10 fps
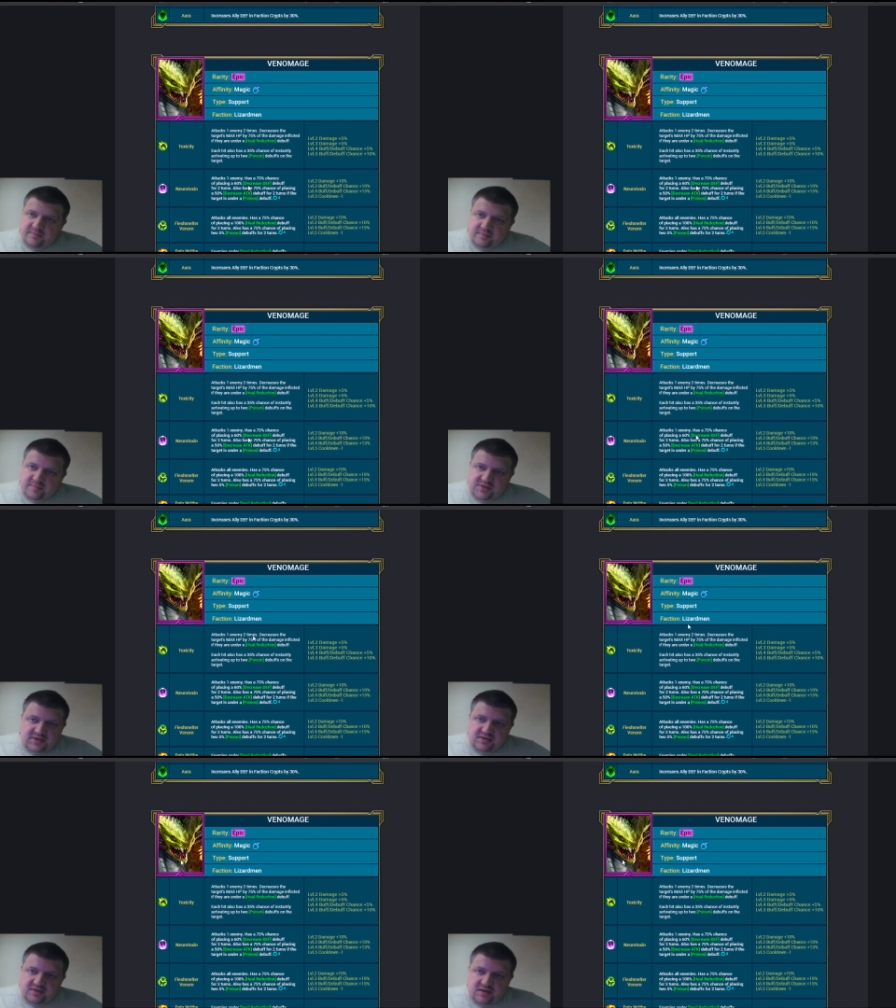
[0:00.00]

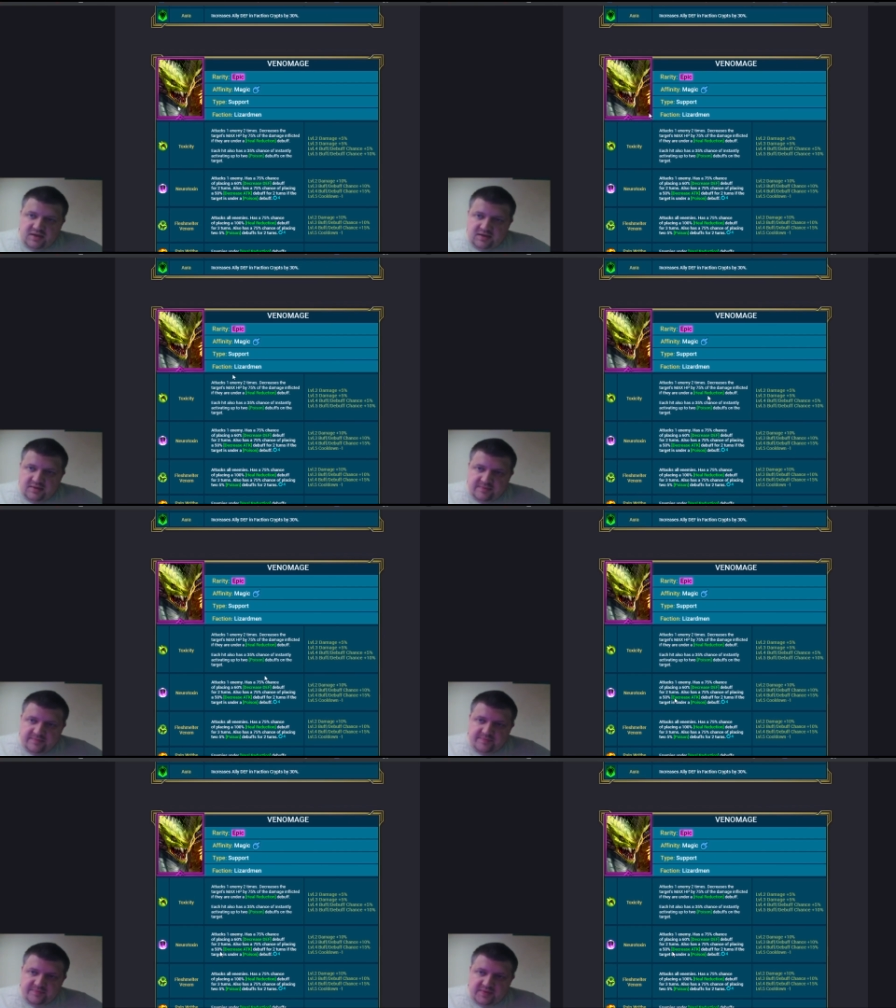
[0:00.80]
potentially,
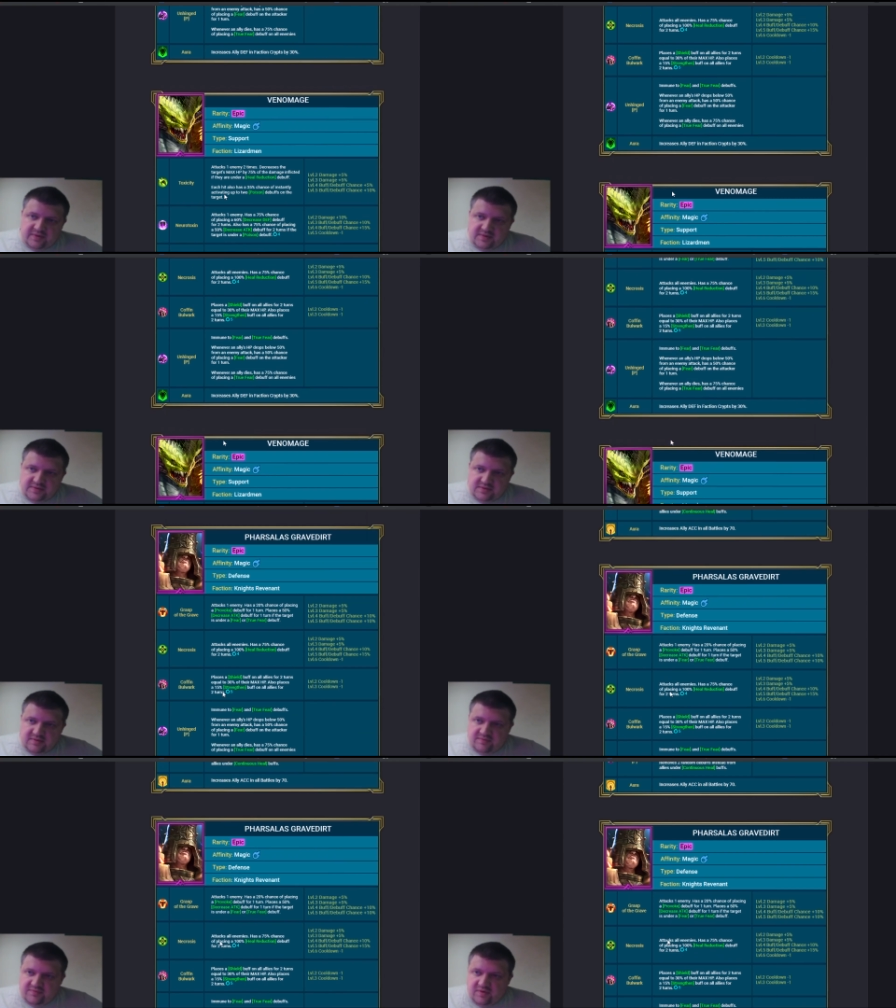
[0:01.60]

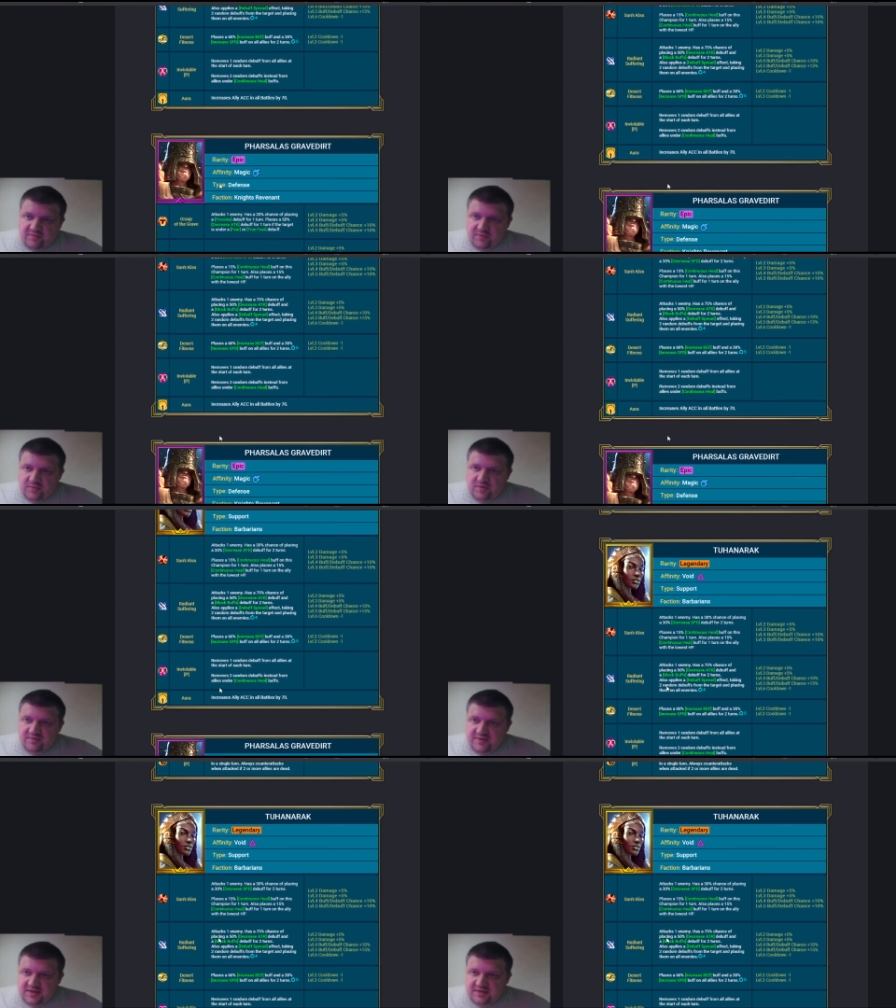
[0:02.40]
of all of
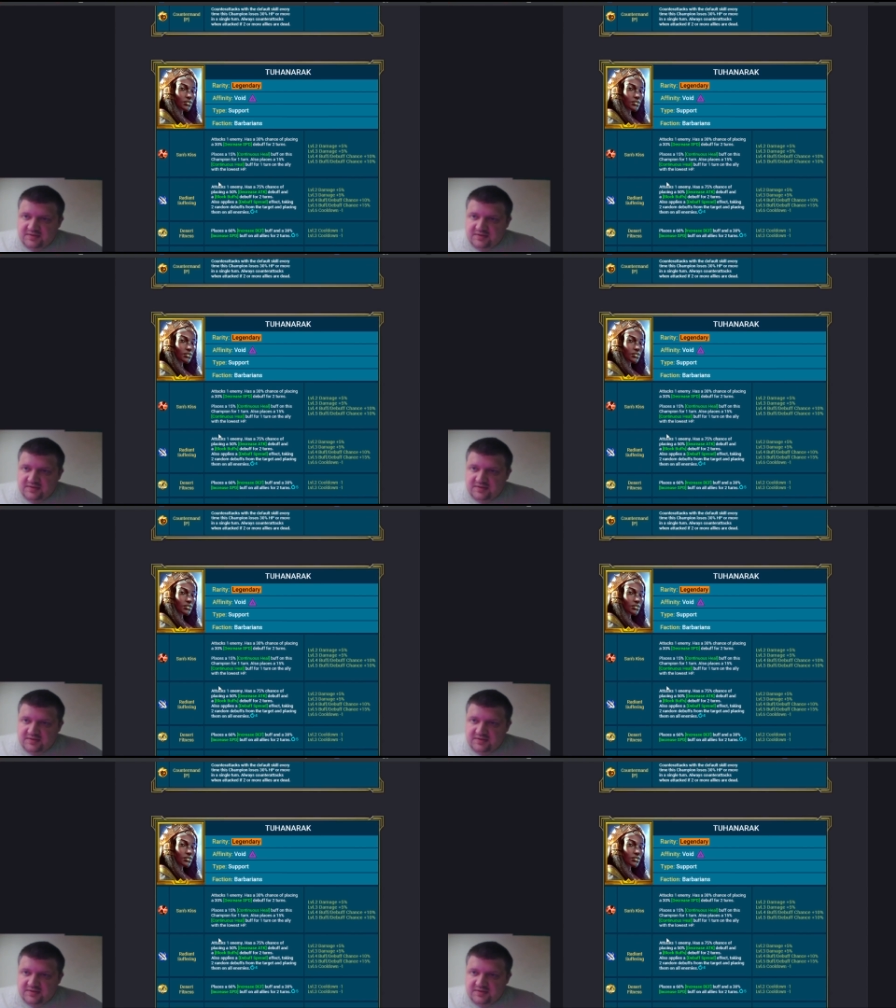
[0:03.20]
these